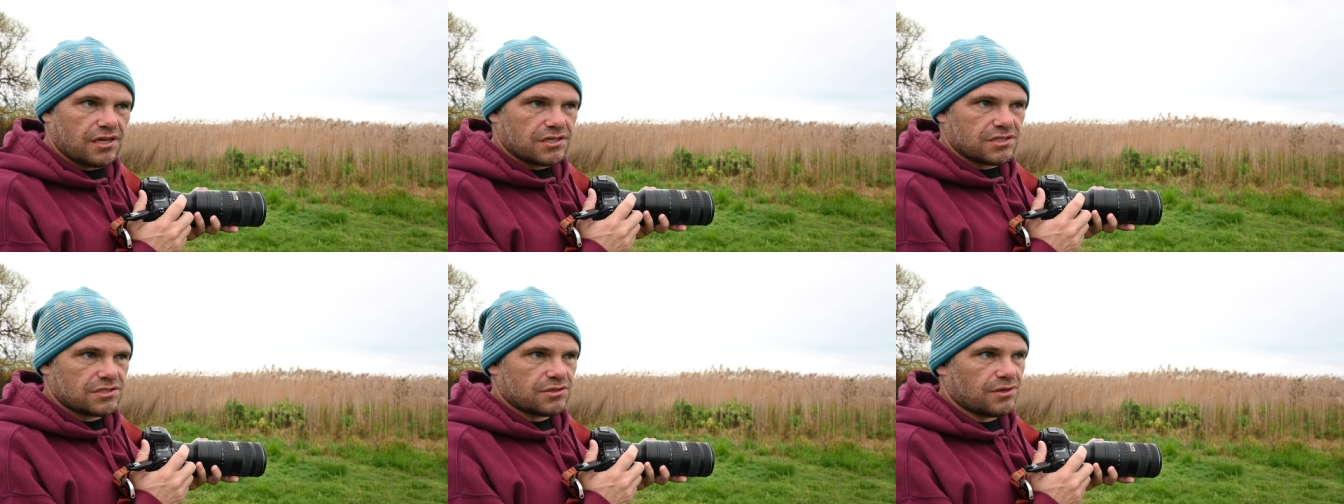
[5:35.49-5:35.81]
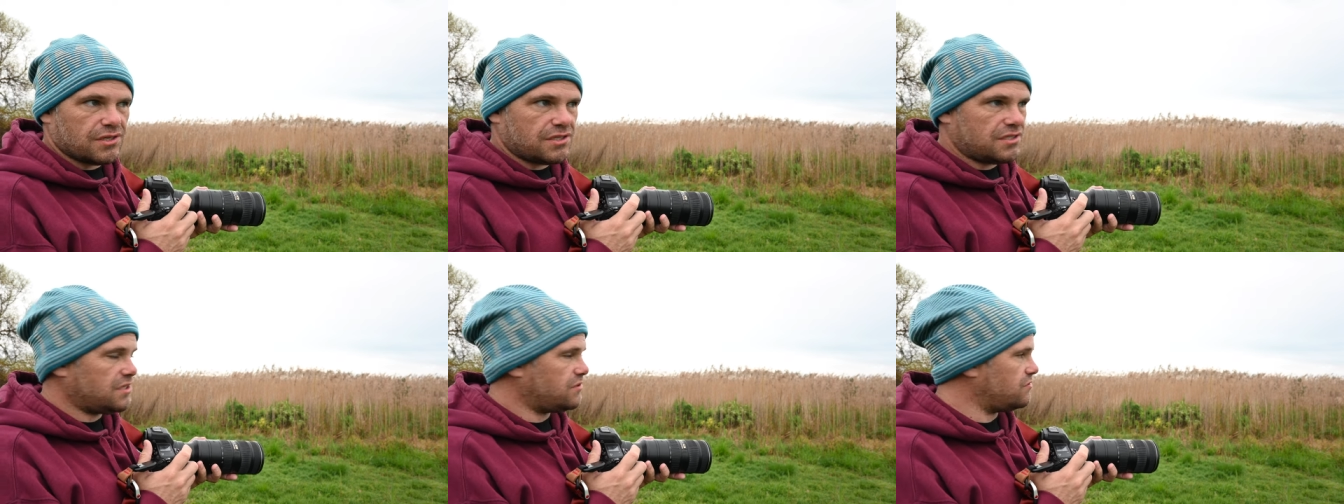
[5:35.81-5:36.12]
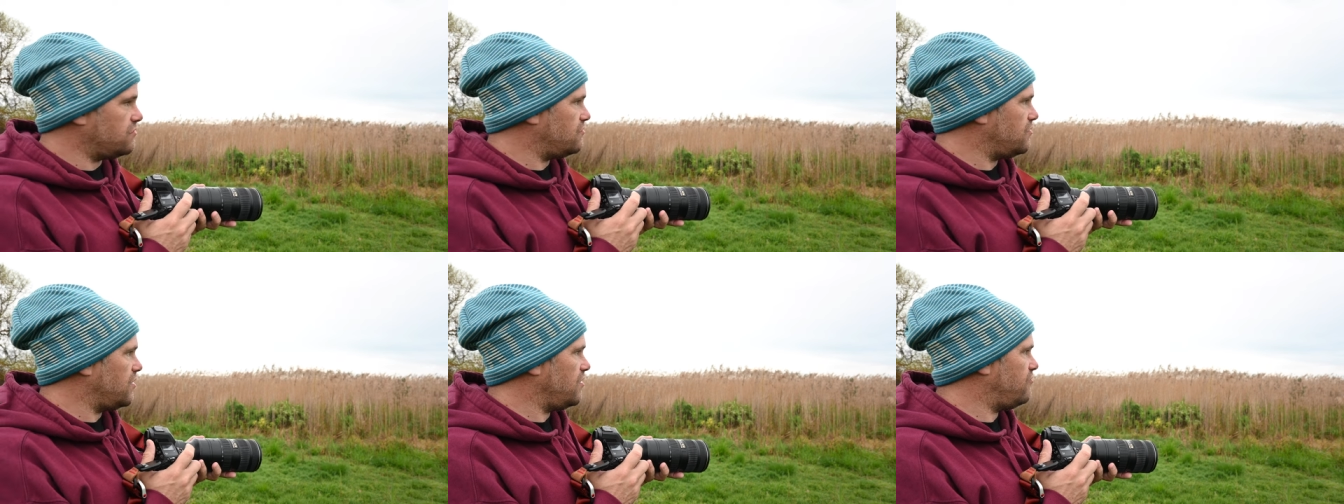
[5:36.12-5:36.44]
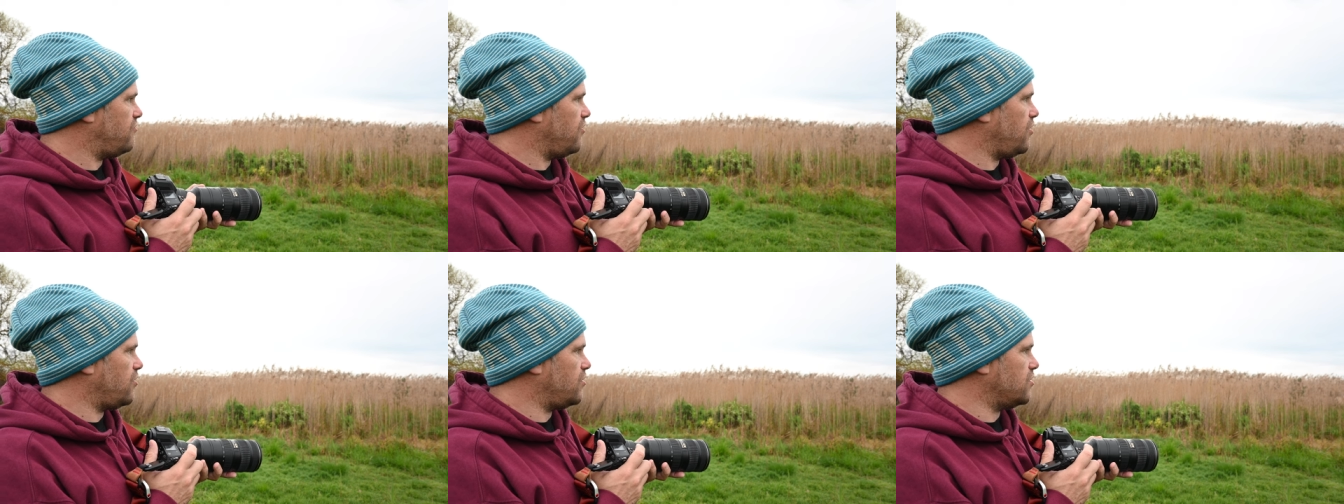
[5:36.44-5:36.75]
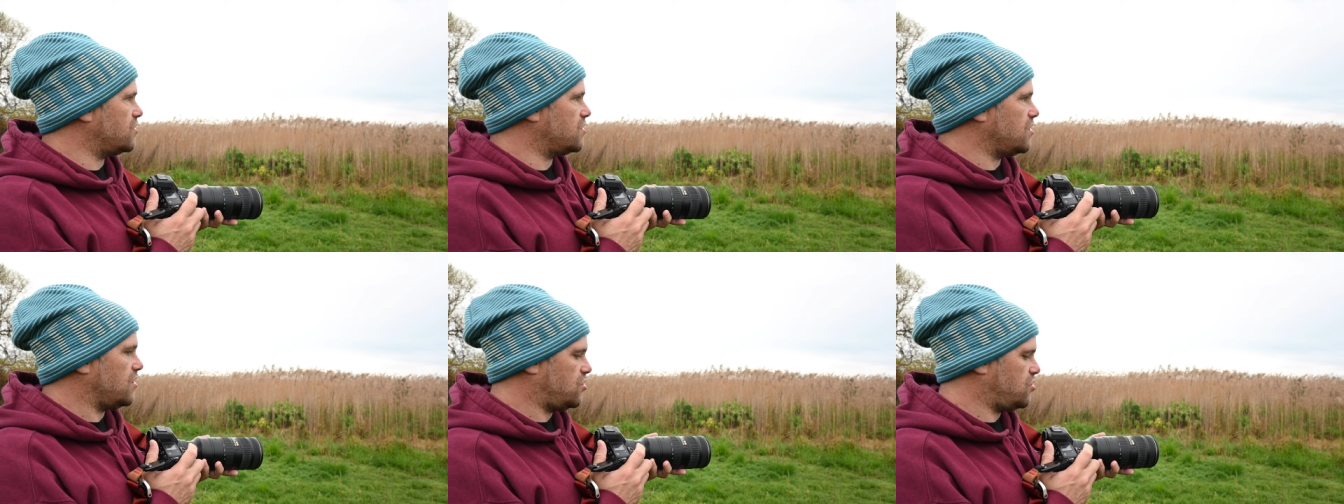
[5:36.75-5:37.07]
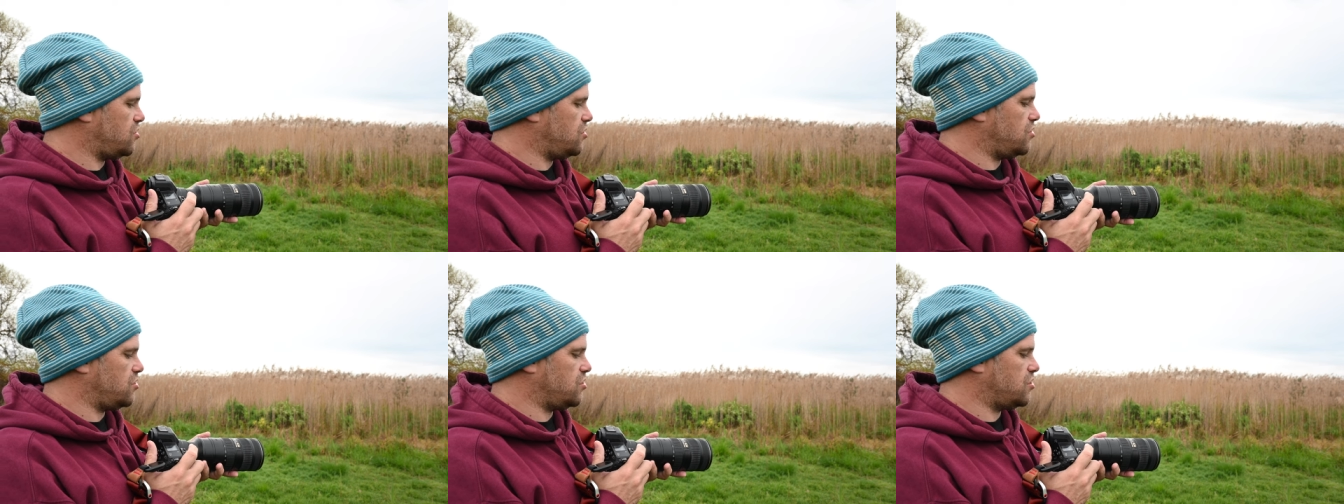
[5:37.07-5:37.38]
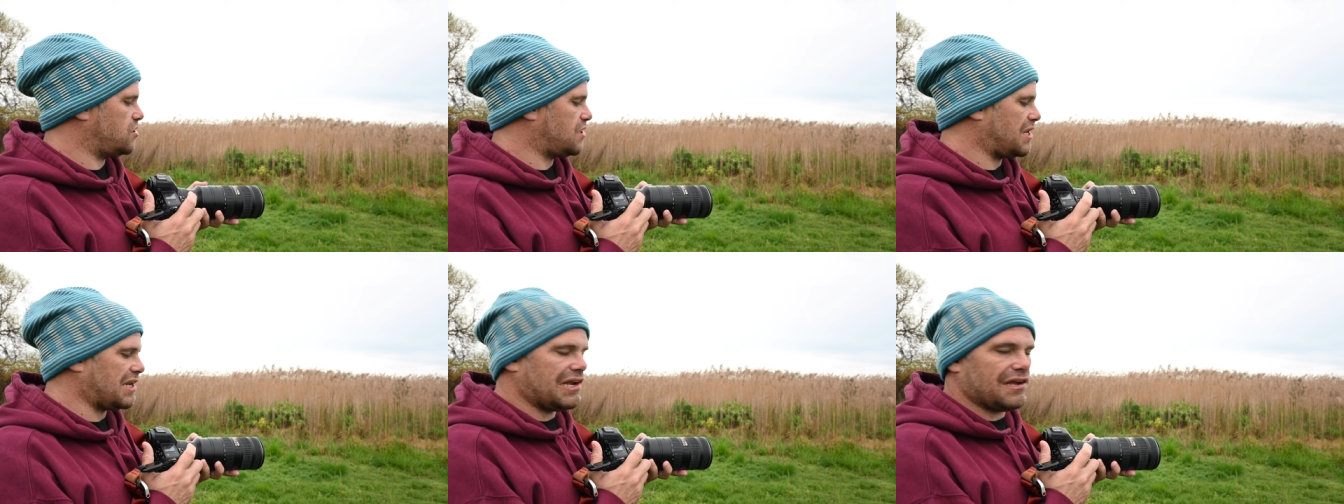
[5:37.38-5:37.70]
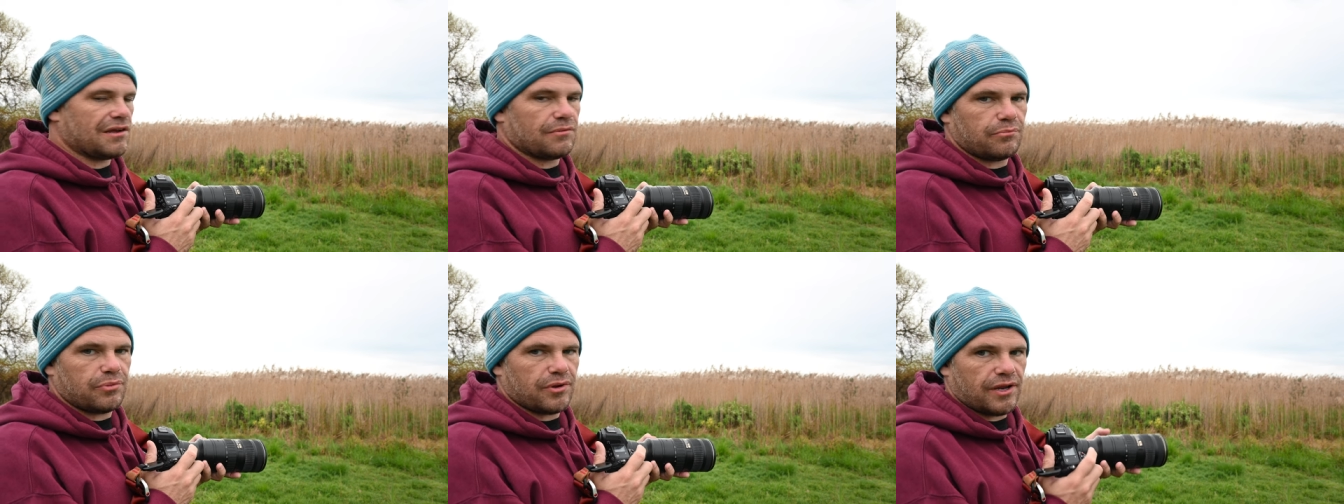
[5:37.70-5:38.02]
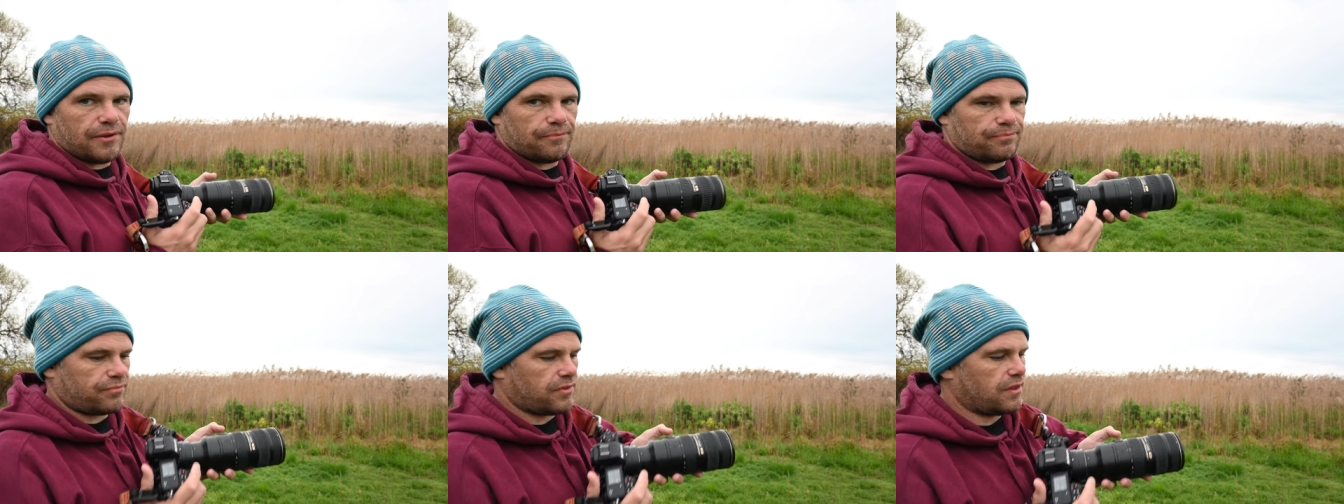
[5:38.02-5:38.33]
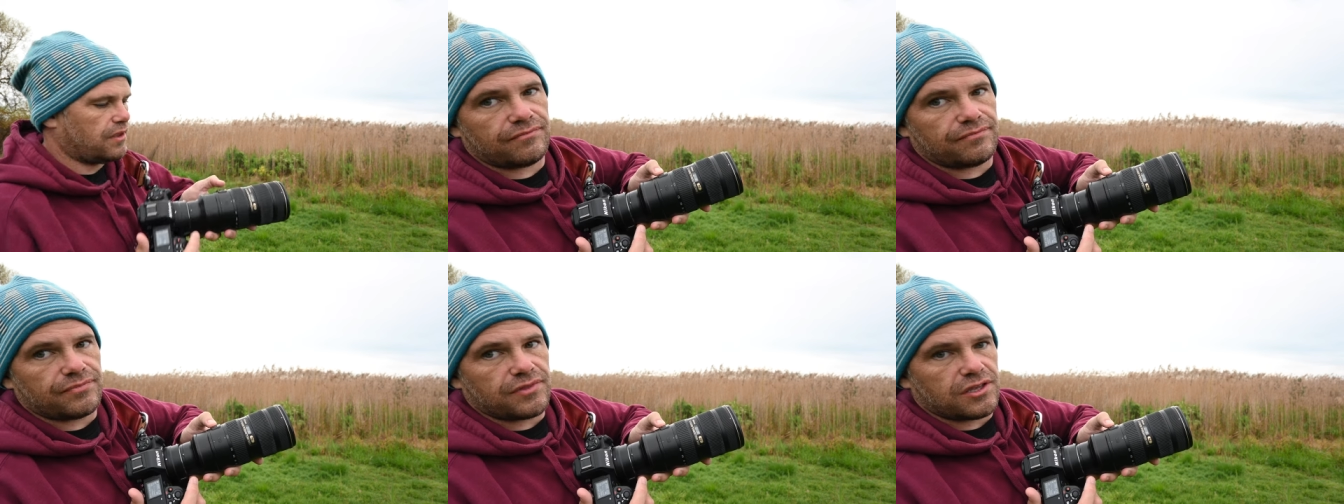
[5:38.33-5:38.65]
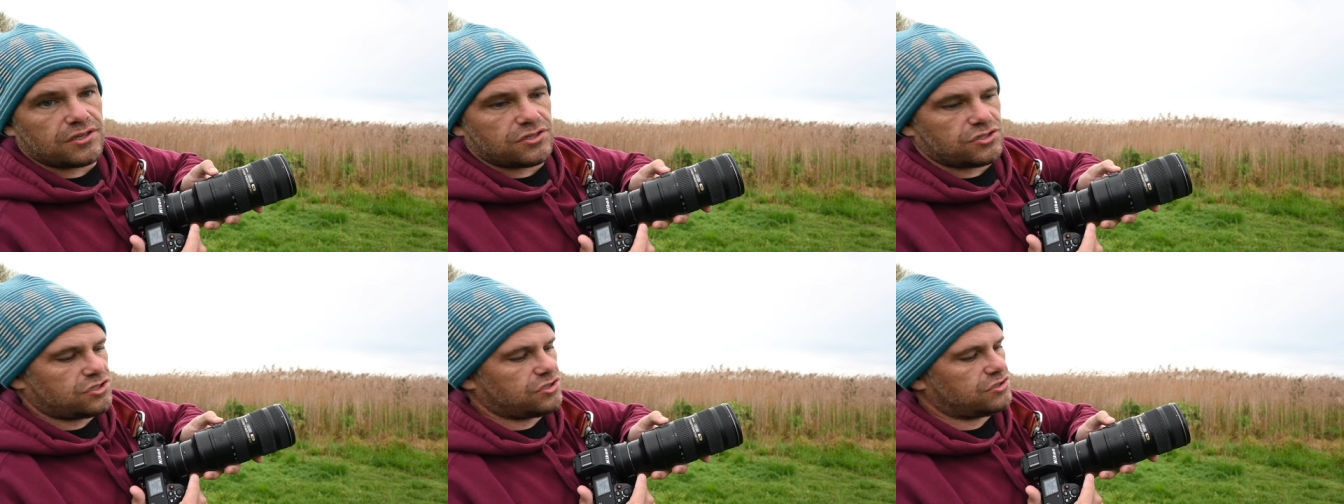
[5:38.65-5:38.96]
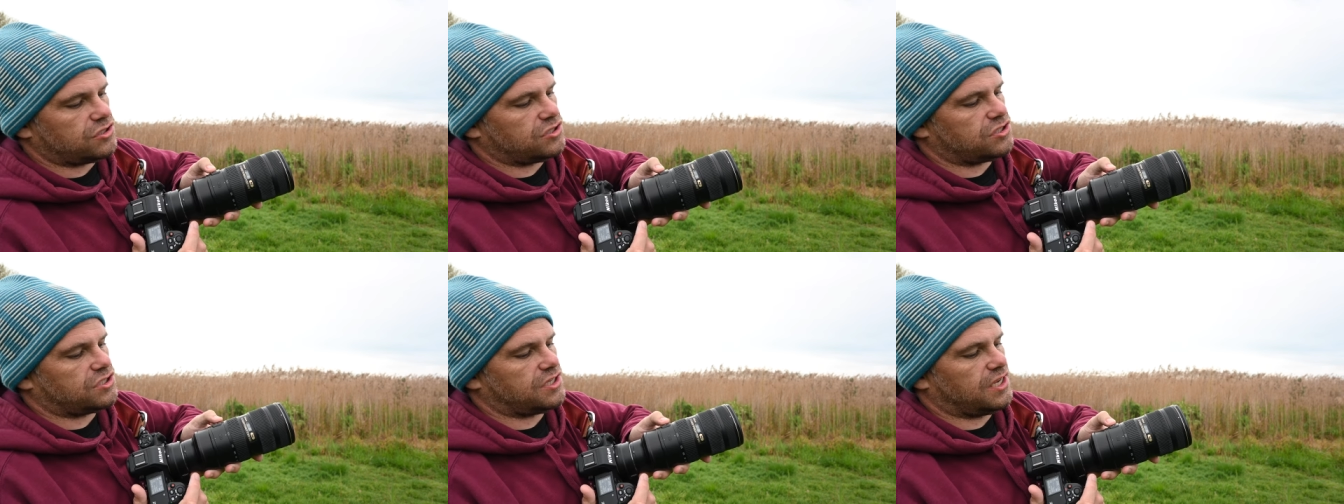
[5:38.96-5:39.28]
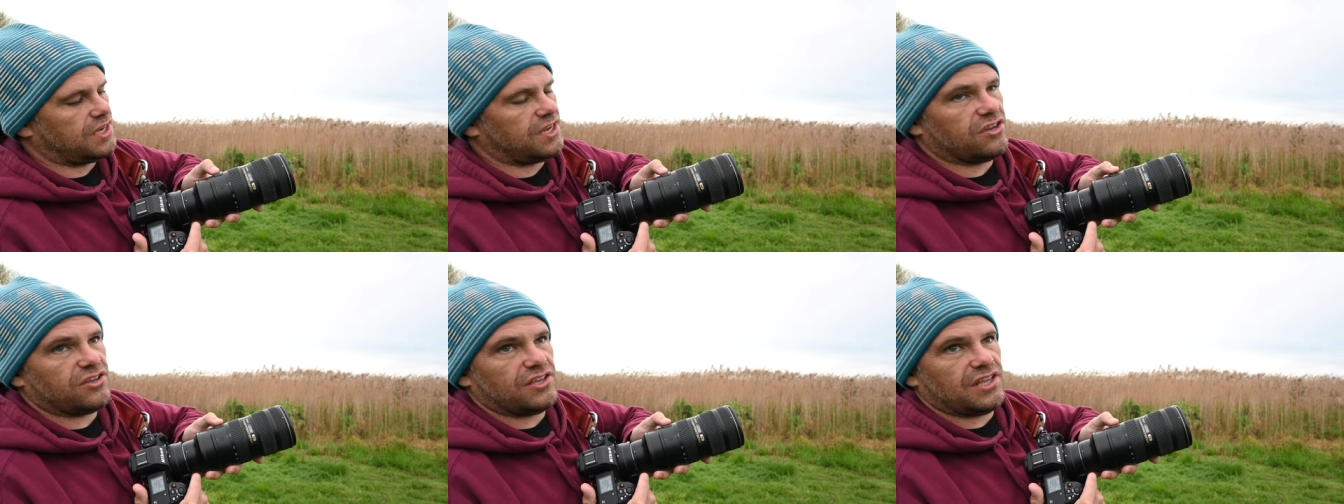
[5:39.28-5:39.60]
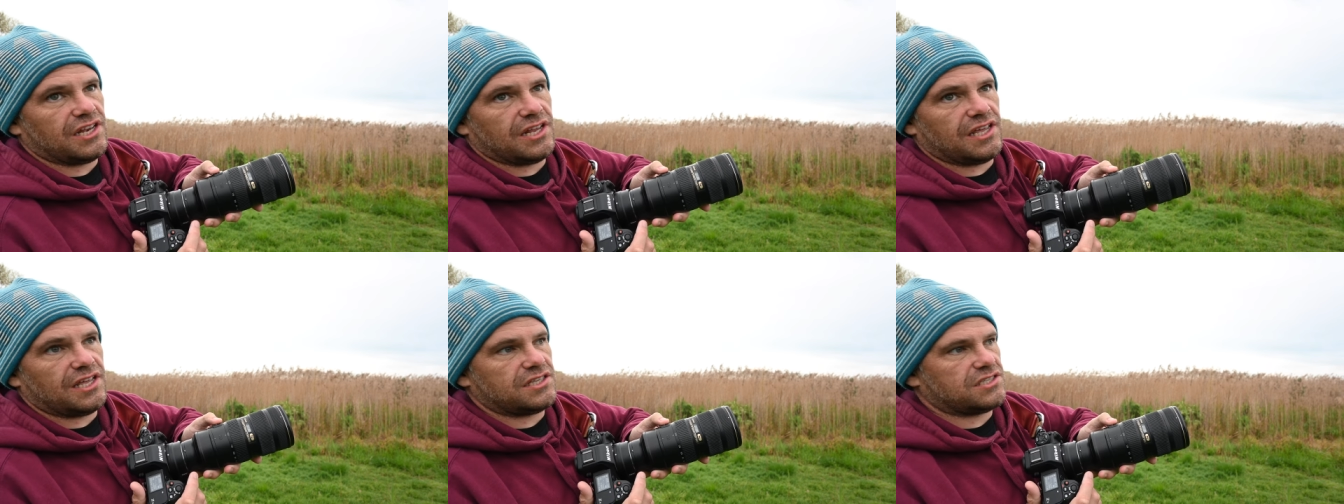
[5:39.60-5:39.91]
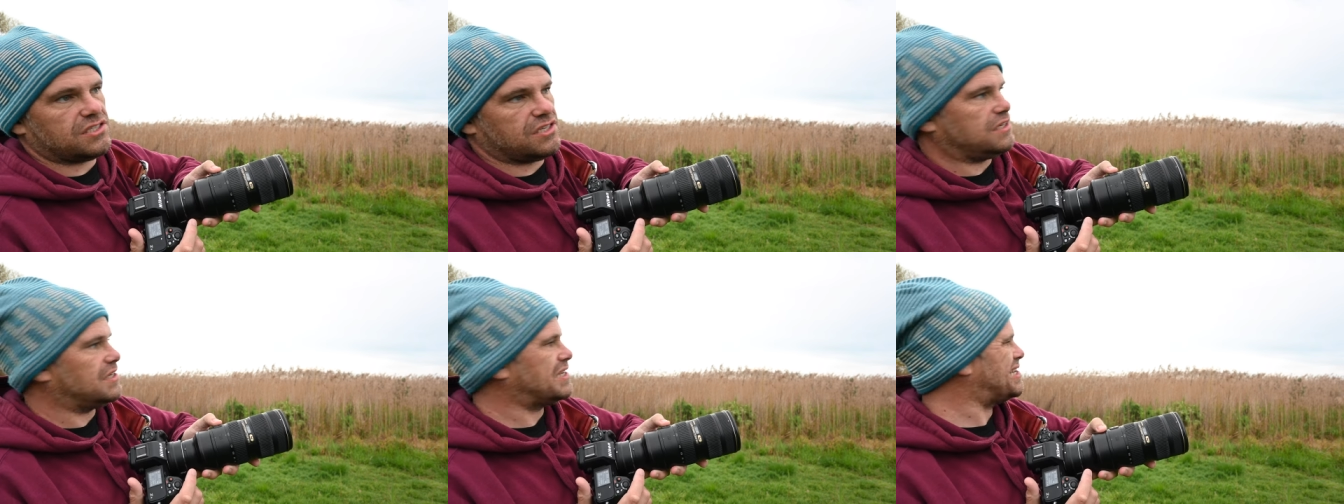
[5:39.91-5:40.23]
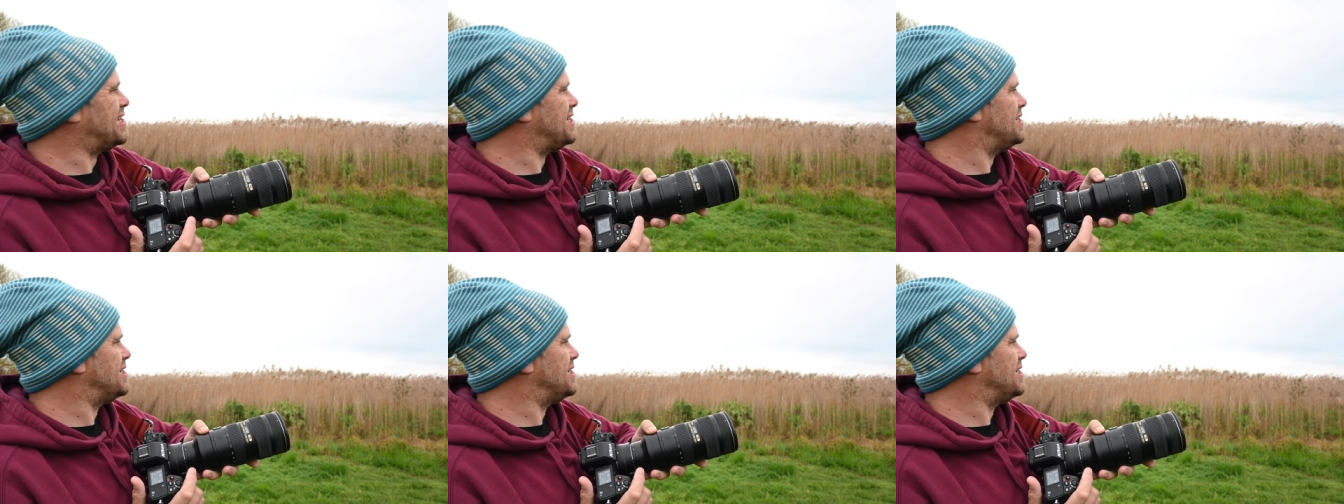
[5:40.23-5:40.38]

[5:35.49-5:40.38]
so I didn't refocus and I should have just put it She's just setting on your lens and